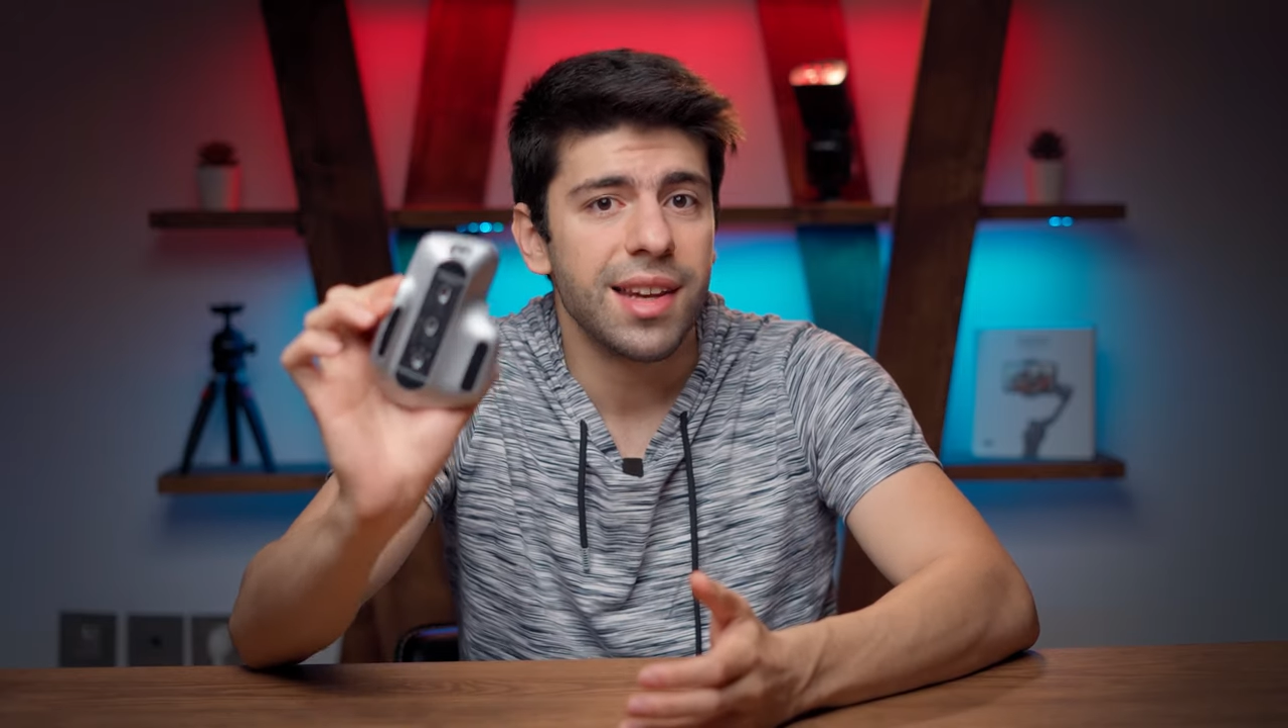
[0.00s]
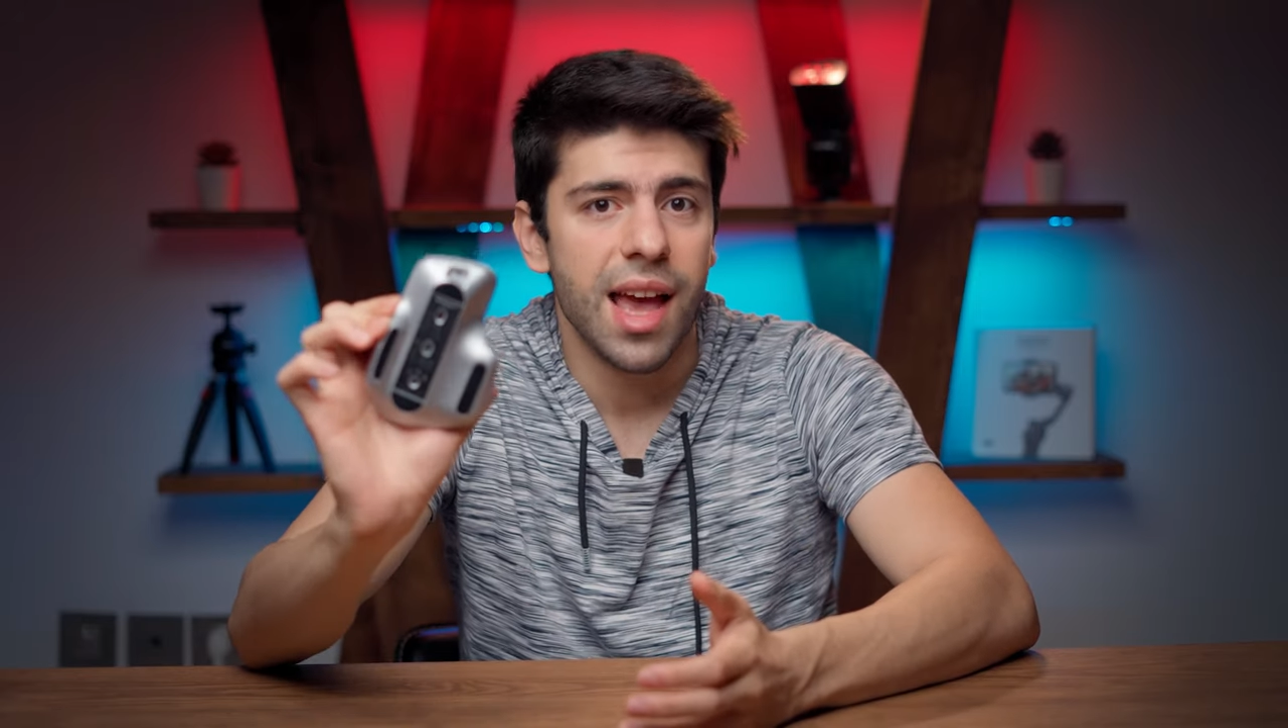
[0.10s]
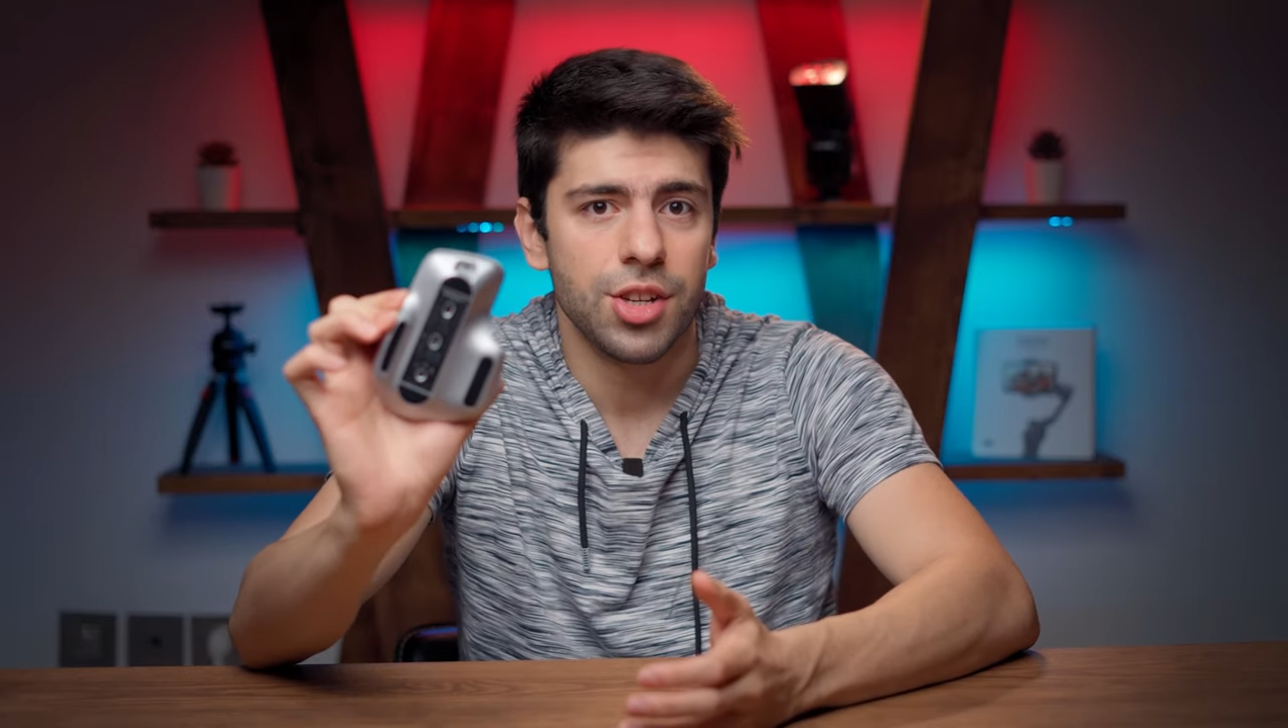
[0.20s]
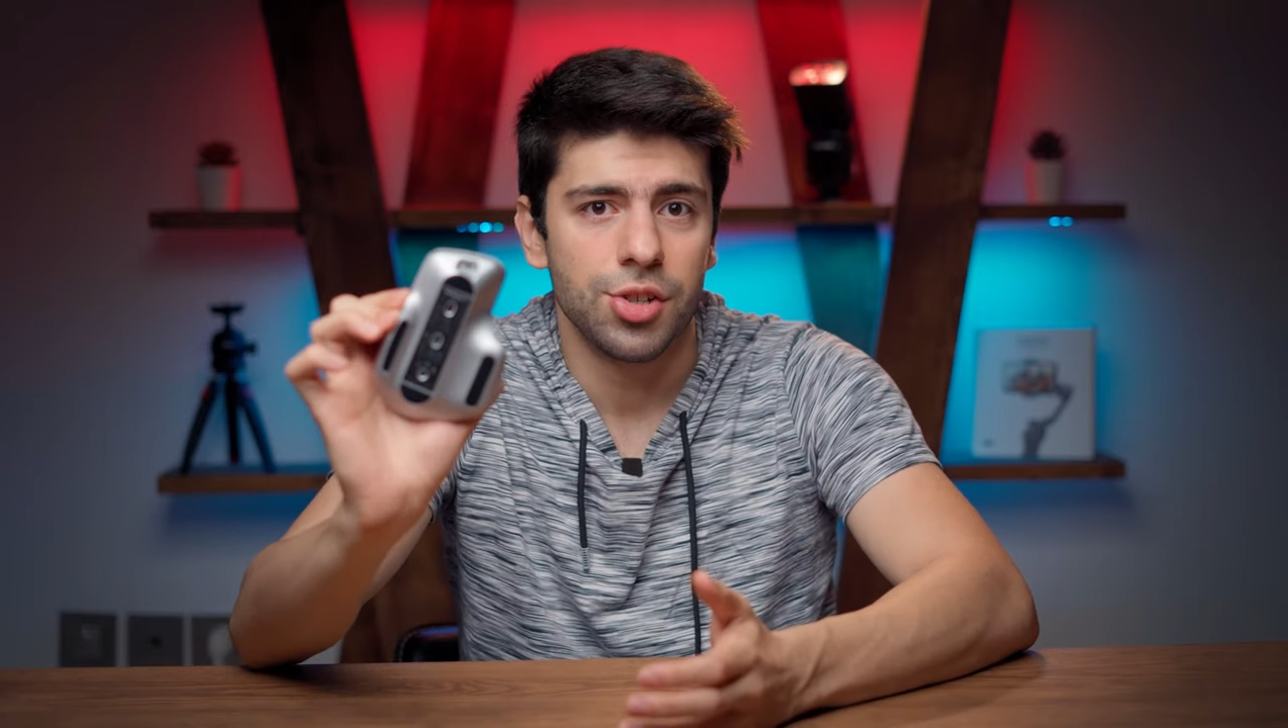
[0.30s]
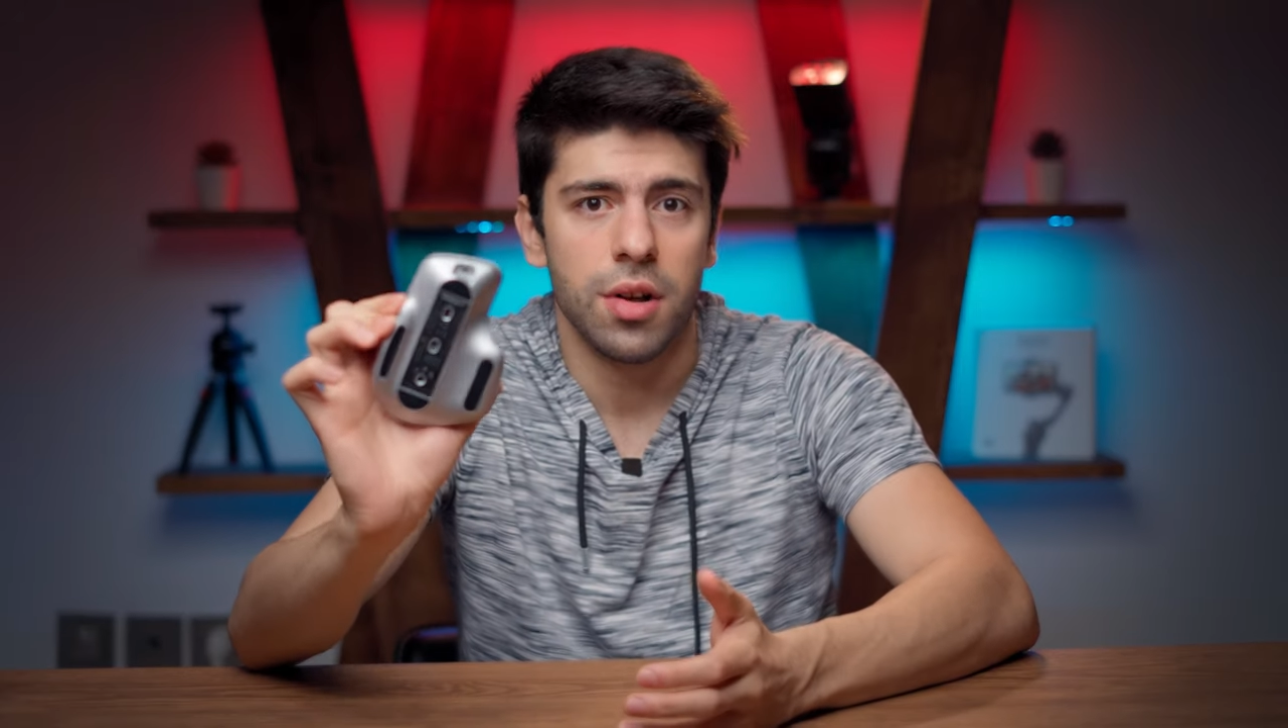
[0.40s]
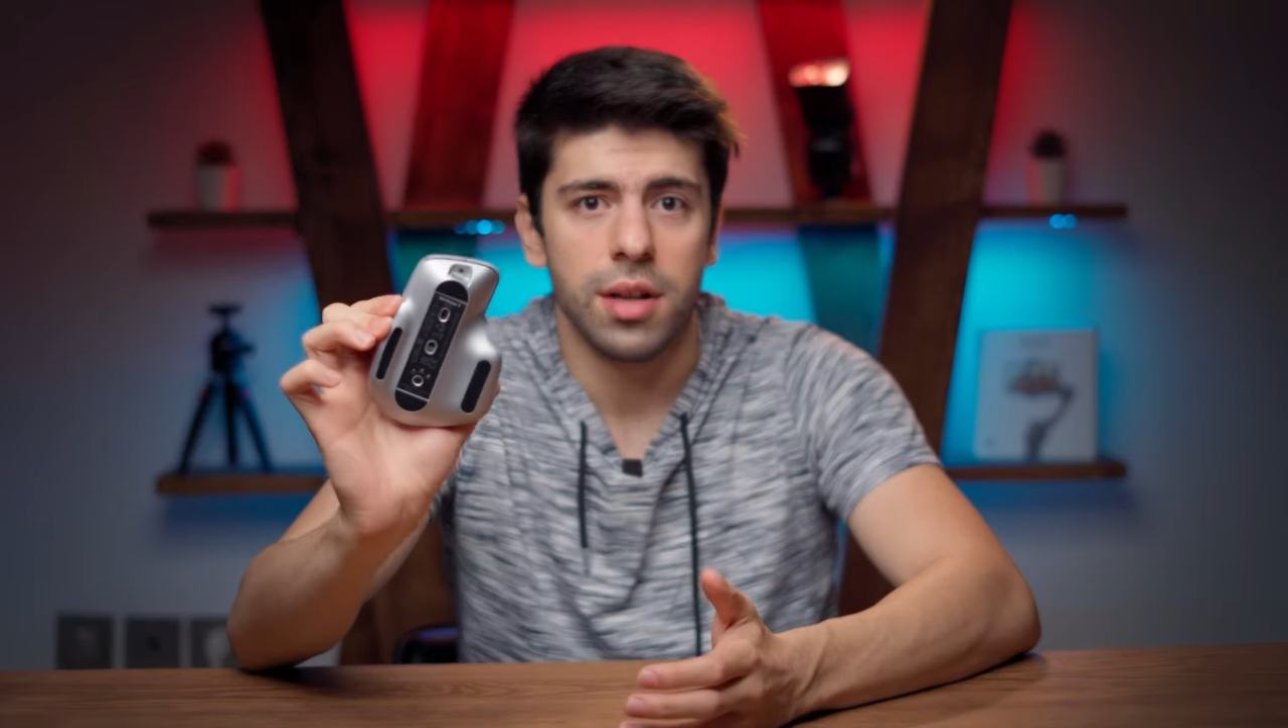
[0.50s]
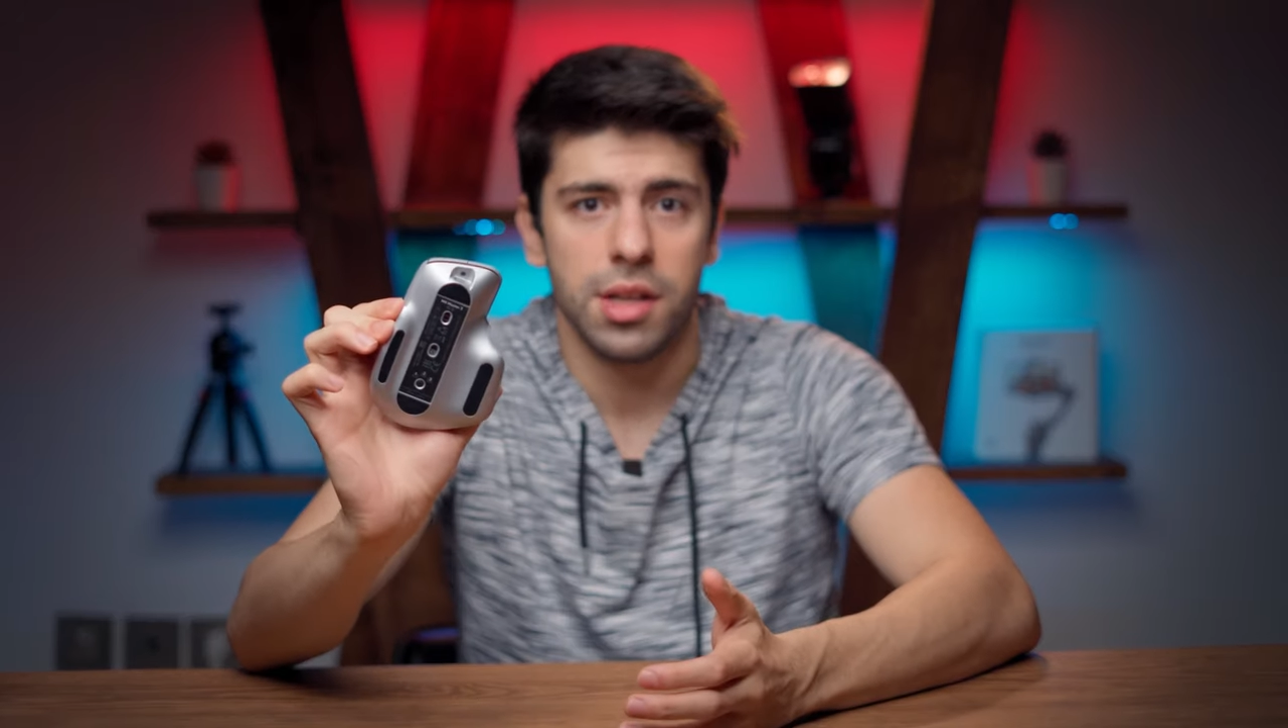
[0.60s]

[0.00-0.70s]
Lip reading: natural